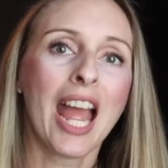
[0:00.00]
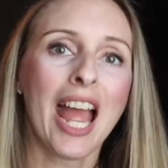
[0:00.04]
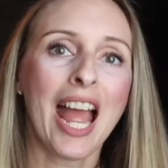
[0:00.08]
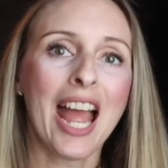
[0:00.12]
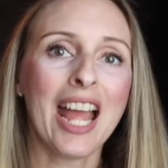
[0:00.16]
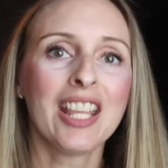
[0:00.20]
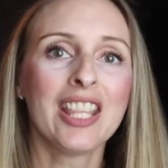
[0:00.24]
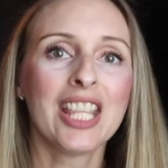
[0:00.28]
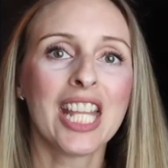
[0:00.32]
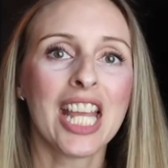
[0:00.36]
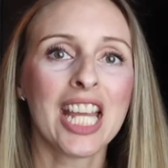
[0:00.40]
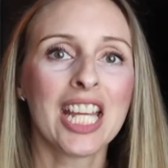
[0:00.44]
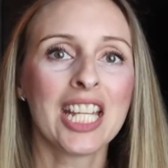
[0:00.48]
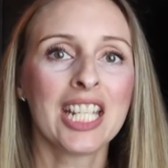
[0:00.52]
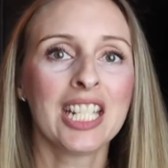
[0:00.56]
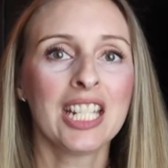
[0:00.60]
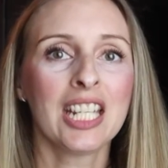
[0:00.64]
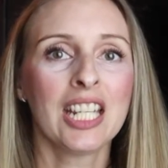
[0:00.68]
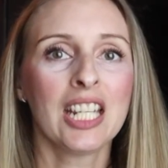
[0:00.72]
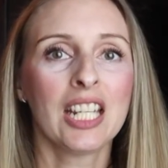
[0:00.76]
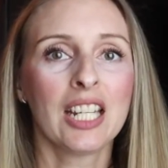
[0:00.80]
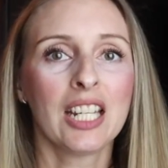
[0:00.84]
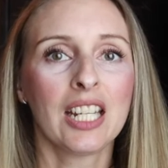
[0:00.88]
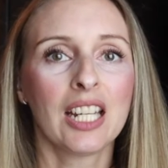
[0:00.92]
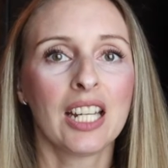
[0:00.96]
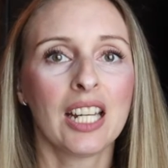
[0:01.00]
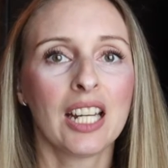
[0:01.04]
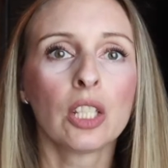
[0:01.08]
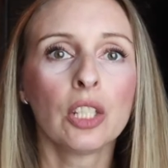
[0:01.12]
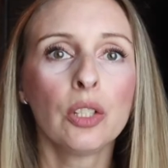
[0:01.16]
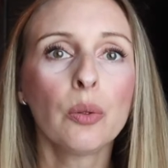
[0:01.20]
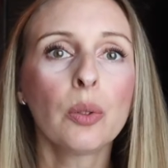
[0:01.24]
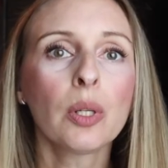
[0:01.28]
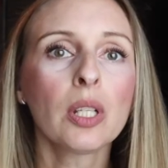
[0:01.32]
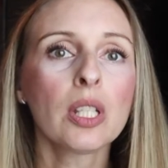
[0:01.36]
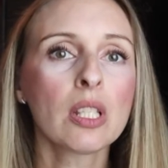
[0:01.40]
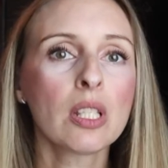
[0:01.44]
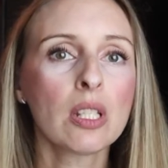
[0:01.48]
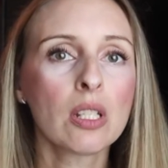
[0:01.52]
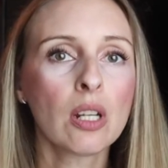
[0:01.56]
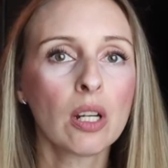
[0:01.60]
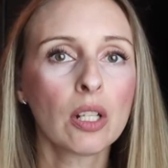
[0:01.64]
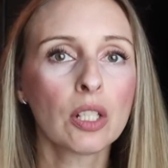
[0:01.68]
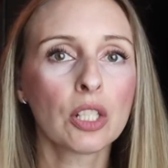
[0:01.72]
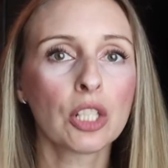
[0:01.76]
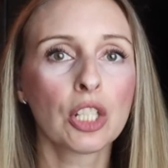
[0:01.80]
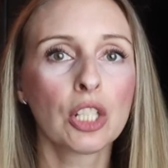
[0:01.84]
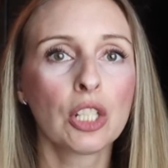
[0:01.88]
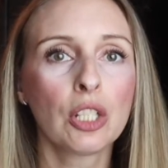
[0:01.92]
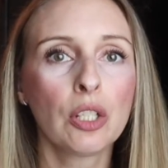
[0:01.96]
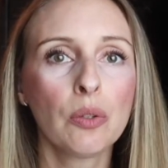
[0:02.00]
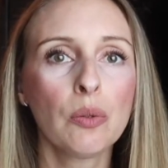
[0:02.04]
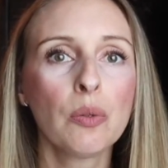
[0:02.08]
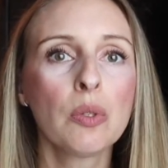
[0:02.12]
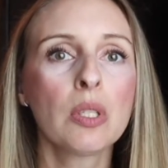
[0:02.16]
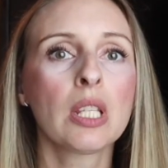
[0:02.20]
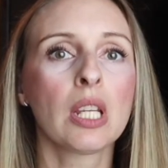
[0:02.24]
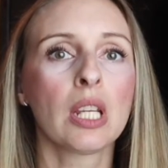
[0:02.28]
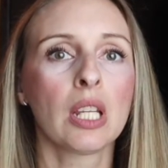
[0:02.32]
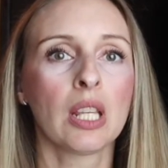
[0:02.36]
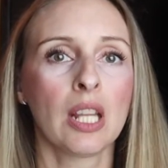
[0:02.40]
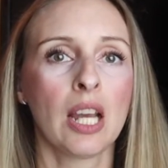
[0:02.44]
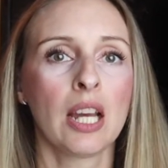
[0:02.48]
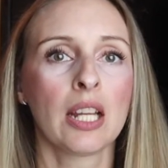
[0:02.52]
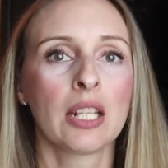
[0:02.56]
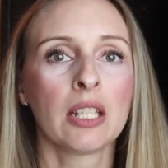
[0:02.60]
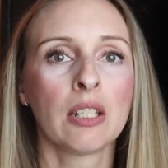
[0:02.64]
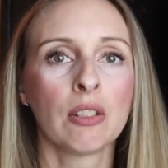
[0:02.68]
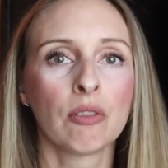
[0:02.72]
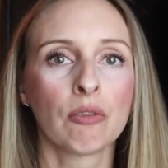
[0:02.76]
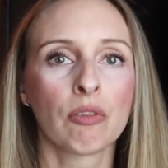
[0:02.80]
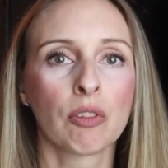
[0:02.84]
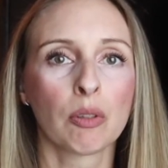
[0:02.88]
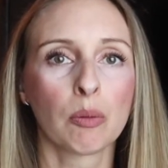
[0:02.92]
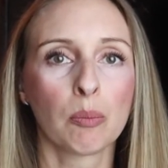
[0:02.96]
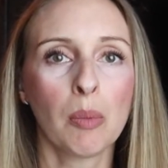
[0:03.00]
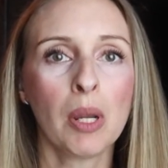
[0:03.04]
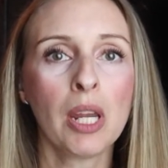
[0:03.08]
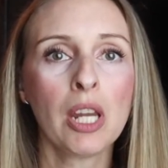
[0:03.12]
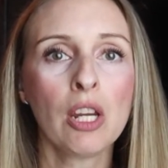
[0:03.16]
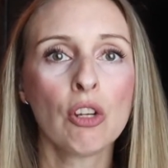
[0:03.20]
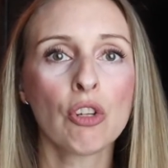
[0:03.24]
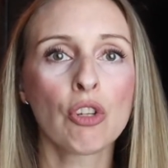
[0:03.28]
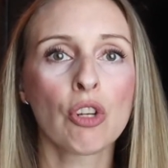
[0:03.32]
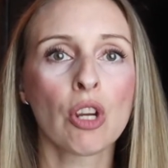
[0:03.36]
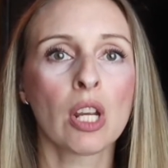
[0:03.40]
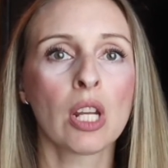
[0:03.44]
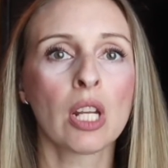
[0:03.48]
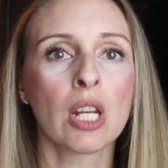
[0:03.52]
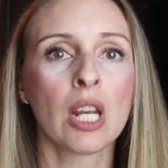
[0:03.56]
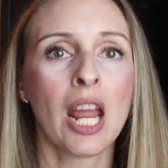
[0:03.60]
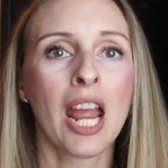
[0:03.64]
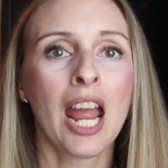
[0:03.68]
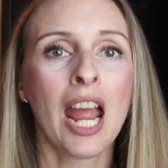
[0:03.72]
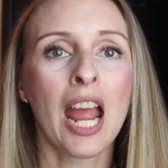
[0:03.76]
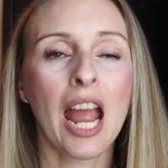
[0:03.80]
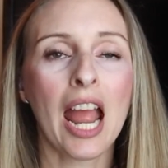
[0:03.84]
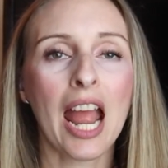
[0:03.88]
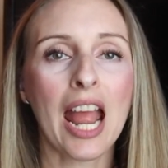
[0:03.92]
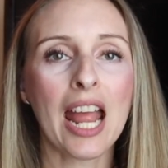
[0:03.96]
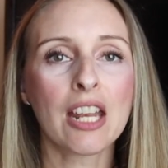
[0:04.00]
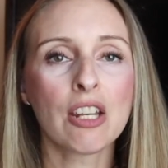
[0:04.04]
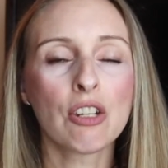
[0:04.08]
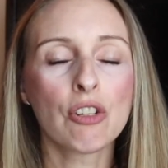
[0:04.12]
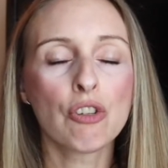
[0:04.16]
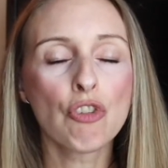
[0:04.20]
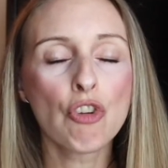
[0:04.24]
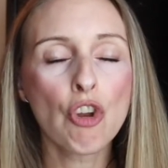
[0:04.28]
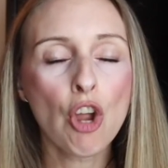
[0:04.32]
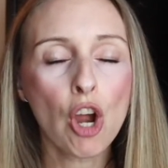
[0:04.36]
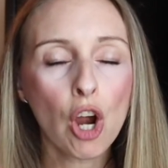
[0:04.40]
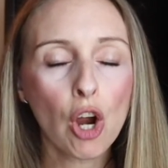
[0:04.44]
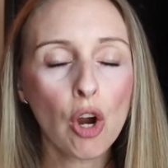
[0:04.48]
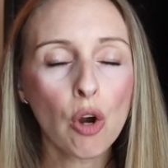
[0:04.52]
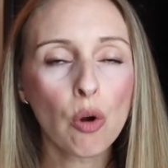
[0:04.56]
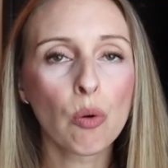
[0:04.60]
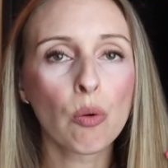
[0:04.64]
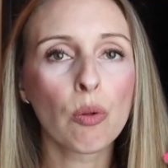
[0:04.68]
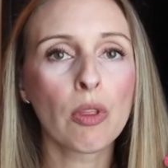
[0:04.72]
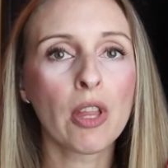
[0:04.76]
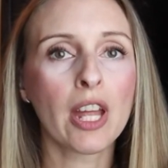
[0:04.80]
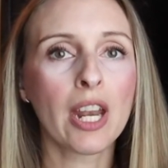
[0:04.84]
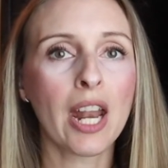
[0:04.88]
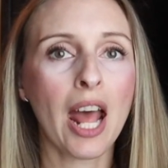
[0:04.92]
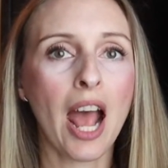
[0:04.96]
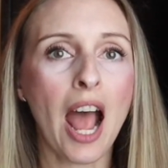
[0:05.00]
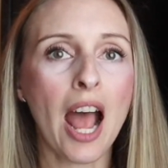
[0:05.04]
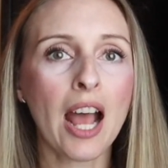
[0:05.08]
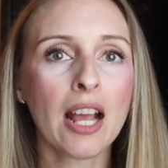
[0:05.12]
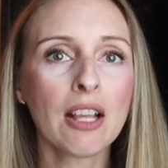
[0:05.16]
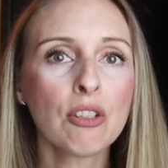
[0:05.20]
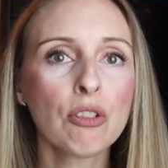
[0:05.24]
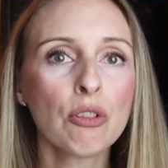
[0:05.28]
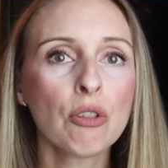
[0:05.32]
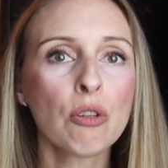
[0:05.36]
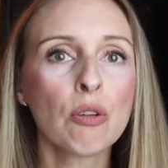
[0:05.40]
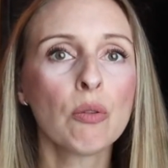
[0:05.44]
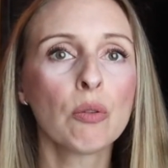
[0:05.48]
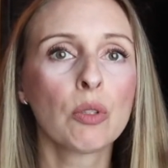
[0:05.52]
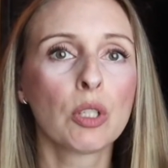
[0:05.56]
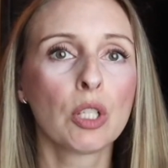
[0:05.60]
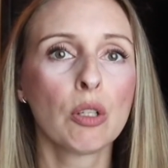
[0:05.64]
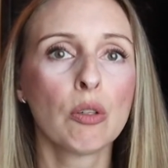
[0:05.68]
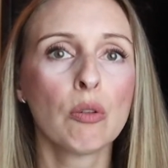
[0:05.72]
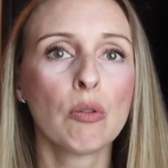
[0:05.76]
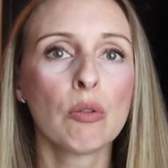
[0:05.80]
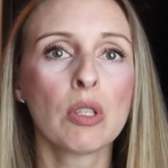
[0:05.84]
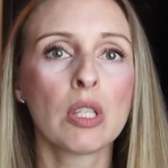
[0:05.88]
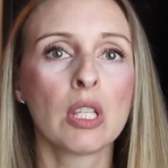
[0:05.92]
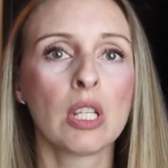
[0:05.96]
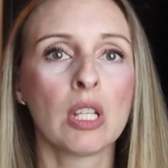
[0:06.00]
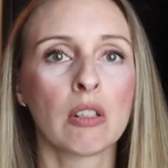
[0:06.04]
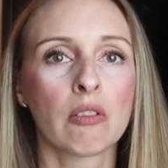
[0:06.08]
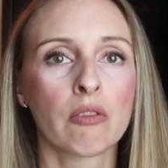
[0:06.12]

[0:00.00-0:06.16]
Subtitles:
and then you can start using that information and know that as you use the